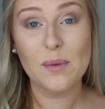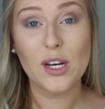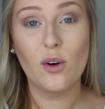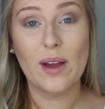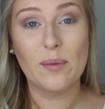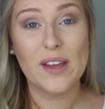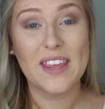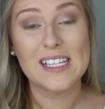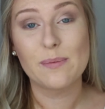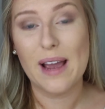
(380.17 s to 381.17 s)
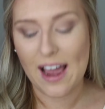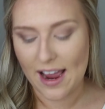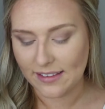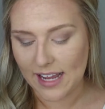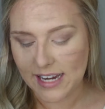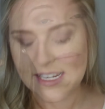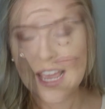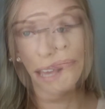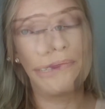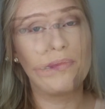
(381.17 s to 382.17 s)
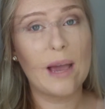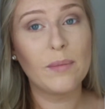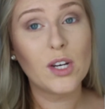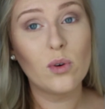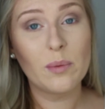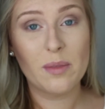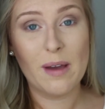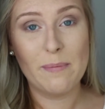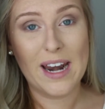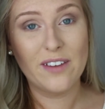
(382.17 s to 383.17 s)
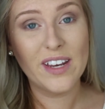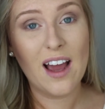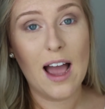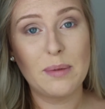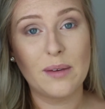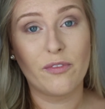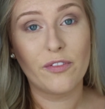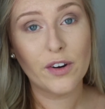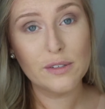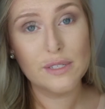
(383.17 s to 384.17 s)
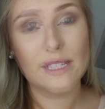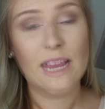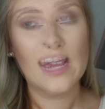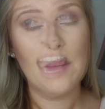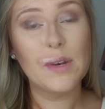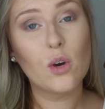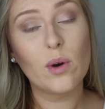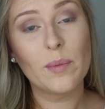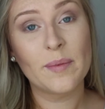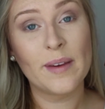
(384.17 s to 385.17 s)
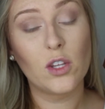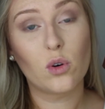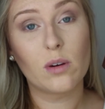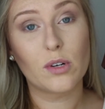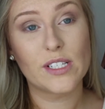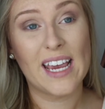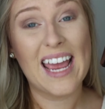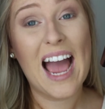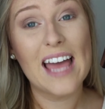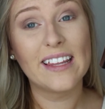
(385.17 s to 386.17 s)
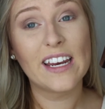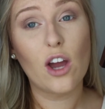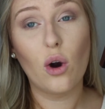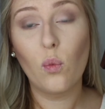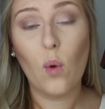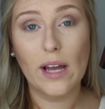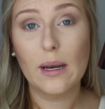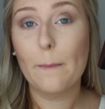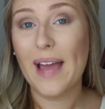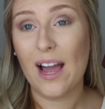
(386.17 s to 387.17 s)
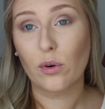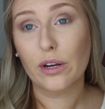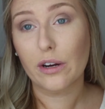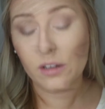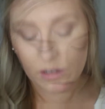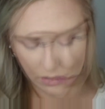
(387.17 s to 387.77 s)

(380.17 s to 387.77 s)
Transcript: I'm going to go in with is my highlight. So I'm going to go in with my Benefit High Beam first. I'm going to go in with my Laura Mercier Highlight 01 powder.